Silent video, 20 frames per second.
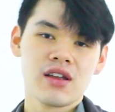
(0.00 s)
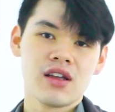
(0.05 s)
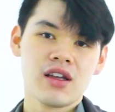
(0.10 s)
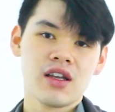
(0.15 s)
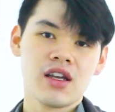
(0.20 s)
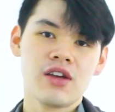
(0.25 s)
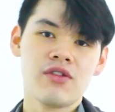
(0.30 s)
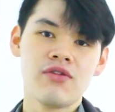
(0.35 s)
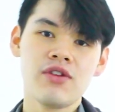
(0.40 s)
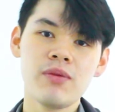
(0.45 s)

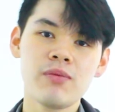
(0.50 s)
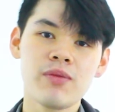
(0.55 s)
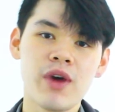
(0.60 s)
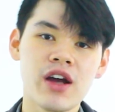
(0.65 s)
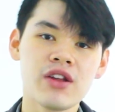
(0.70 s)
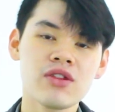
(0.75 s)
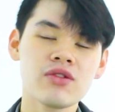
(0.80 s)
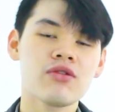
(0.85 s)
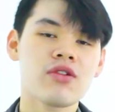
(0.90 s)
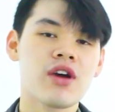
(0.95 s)
if we
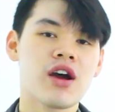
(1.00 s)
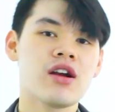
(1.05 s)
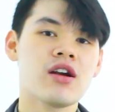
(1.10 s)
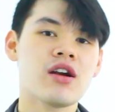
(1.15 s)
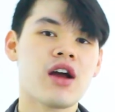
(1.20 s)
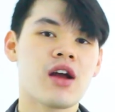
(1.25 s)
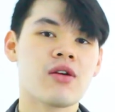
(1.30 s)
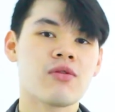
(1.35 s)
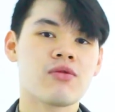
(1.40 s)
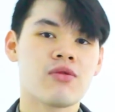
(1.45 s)
band together
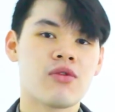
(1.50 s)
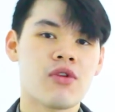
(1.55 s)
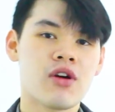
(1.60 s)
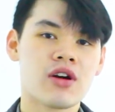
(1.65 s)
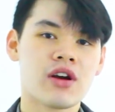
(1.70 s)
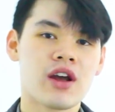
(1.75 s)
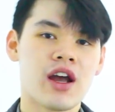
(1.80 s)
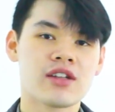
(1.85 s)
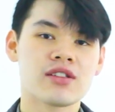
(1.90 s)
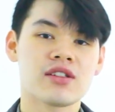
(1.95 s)
and work
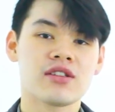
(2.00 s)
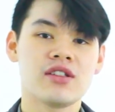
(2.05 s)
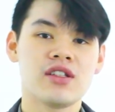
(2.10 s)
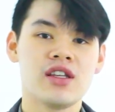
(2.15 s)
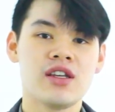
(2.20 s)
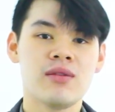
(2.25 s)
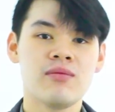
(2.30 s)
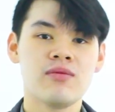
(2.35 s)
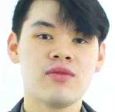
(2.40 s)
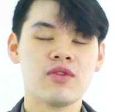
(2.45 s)
as a
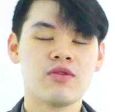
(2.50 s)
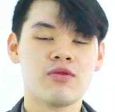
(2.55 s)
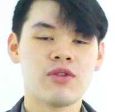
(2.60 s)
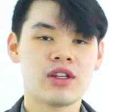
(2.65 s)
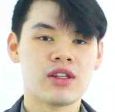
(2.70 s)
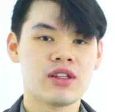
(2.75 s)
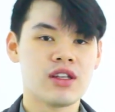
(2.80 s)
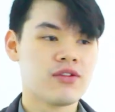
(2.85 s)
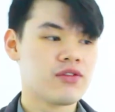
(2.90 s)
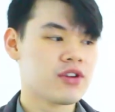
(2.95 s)
team with
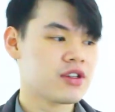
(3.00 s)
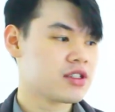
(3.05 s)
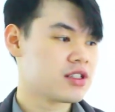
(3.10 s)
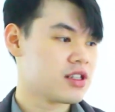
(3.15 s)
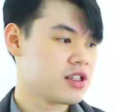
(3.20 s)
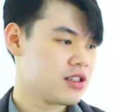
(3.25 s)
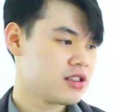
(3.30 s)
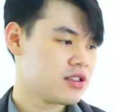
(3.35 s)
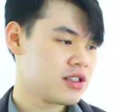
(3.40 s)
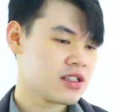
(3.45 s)
different
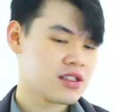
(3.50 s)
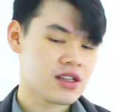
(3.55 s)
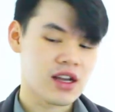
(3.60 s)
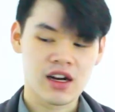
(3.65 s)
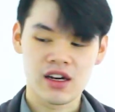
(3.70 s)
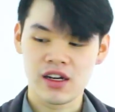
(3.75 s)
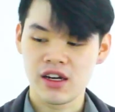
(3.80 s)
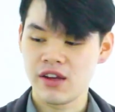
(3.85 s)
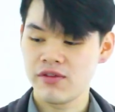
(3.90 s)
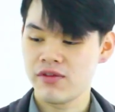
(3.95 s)
skill sets
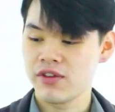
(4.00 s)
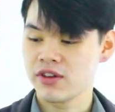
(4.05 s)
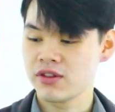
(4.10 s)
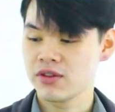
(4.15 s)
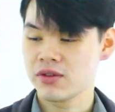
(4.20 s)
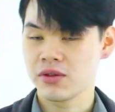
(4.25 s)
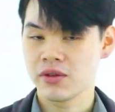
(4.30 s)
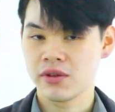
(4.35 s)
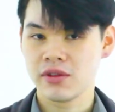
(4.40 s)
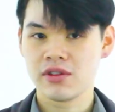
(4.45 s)
and different
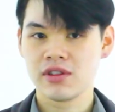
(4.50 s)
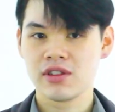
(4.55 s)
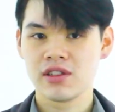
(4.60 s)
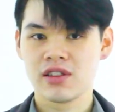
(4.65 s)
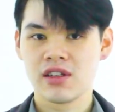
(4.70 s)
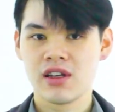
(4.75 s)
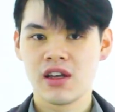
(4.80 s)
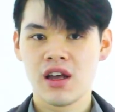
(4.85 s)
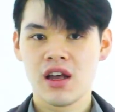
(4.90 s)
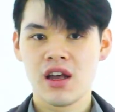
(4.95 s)
tools,
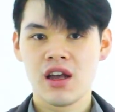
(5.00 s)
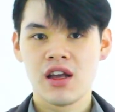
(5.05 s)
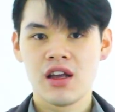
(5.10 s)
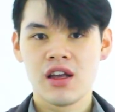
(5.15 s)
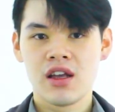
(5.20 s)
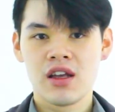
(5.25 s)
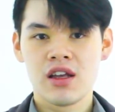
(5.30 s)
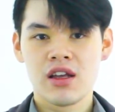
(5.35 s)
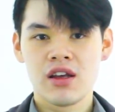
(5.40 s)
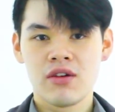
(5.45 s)

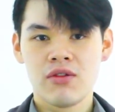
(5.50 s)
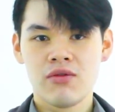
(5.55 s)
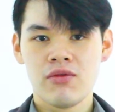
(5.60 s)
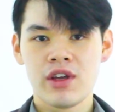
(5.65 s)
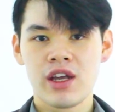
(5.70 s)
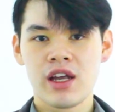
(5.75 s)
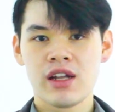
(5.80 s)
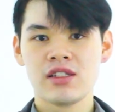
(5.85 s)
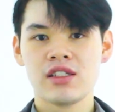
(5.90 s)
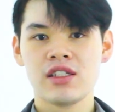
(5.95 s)
we
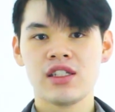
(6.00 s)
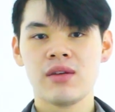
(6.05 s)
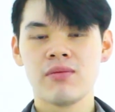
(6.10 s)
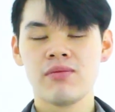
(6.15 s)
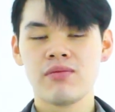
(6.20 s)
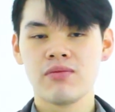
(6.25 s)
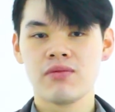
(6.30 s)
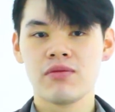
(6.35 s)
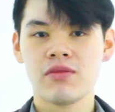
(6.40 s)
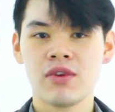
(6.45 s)
can chip
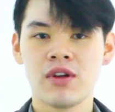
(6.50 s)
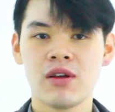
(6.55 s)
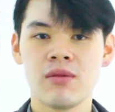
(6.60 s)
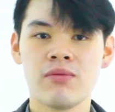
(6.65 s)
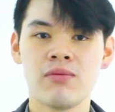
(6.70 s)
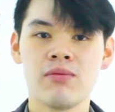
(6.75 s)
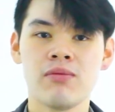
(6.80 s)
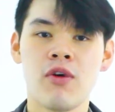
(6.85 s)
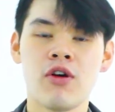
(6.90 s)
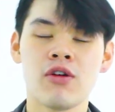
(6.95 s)
the
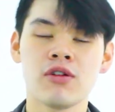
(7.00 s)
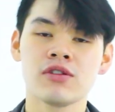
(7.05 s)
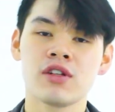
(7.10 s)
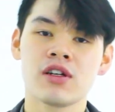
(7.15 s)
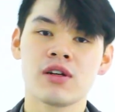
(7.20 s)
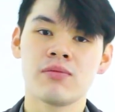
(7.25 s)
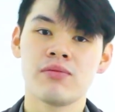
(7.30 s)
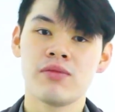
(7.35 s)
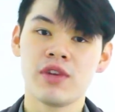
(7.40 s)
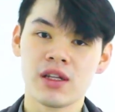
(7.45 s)
boulder
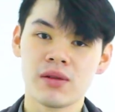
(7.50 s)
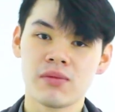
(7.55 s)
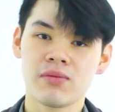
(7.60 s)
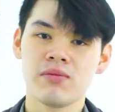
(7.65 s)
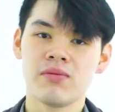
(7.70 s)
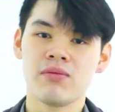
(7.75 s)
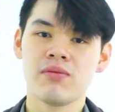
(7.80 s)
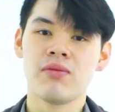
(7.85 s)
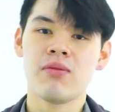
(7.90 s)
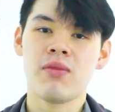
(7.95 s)
bit
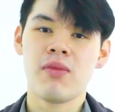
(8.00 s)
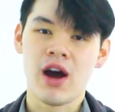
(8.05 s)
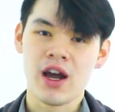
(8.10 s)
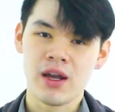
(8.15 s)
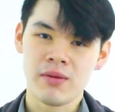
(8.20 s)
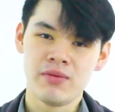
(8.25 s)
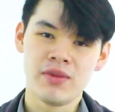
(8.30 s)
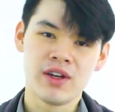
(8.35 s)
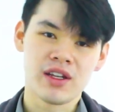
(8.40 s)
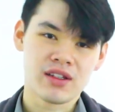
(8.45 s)
by
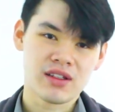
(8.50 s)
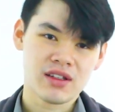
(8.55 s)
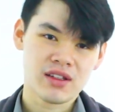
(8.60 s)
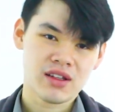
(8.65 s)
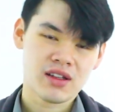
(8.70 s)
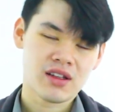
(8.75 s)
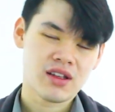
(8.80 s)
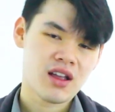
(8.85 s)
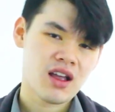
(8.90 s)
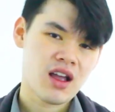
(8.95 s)
bit,
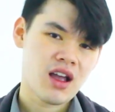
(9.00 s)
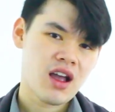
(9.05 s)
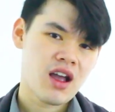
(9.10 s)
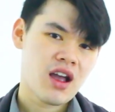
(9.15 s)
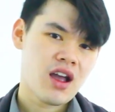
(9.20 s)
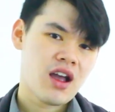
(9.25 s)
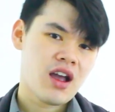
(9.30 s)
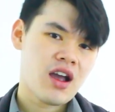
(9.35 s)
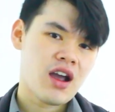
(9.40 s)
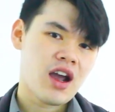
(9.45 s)

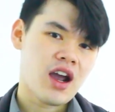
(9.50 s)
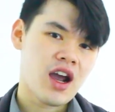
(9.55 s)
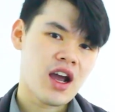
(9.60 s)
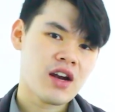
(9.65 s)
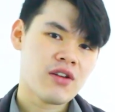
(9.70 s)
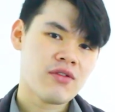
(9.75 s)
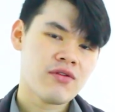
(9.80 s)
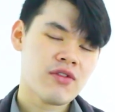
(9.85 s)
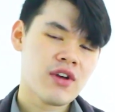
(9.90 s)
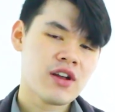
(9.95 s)
and
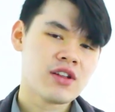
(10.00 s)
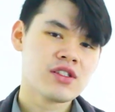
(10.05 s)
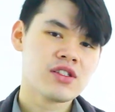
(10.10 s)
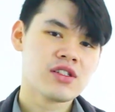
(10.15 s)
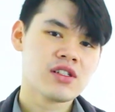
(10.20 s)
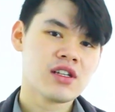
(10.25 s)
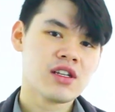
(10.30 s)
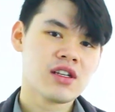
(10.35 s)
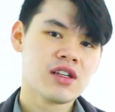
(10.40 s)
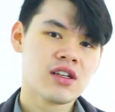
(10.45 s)

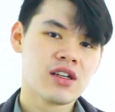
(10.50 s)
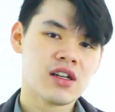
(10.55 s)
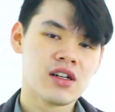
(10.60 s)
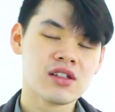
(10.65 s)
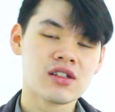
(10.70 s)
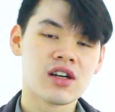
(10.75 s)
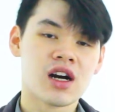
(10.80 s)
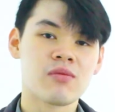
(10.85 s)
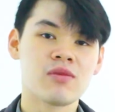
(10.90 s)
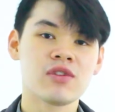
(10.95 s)
eventually it'll
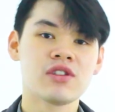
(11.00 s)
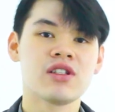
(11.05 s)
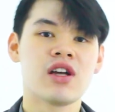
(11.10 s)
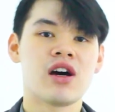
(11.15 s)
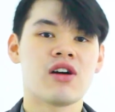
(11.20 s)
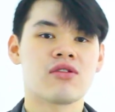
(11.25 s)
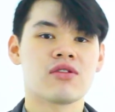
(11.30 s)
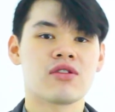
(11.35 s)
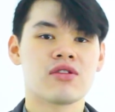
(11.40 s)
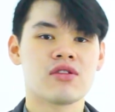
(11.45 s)
crumble
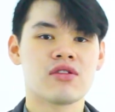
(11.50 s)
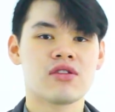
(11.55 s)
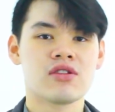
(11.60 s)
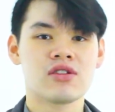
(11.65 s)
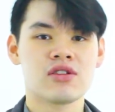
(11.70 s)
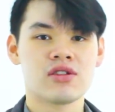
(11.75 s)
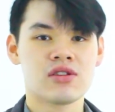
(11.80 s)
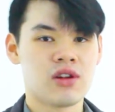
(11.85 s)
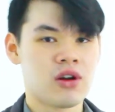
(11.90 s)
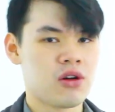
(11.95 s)
down,
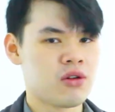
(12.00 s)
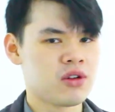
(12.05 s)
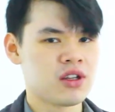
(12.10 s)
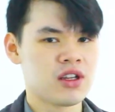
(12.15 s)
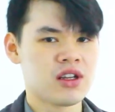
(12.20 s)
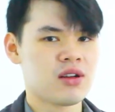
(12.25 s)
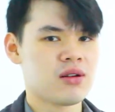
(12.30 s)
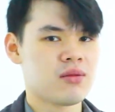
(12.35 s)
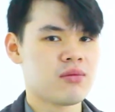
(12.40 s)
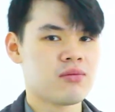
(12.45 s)
slowly
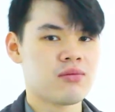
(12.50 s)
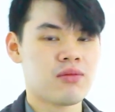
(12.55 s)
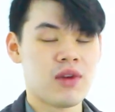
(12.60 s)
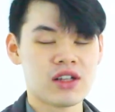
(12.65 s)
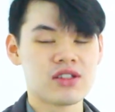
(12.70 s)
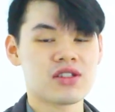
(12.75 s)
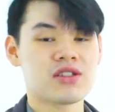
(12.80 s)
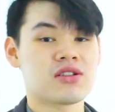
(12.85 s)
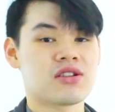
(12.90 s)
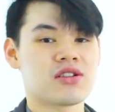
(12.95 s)
but
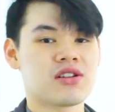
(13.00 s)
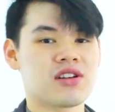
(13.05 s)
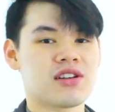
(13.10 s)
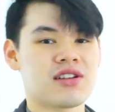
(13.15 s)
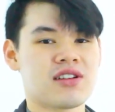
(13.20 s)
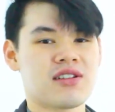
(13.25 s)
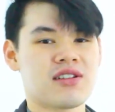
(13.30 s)
surely.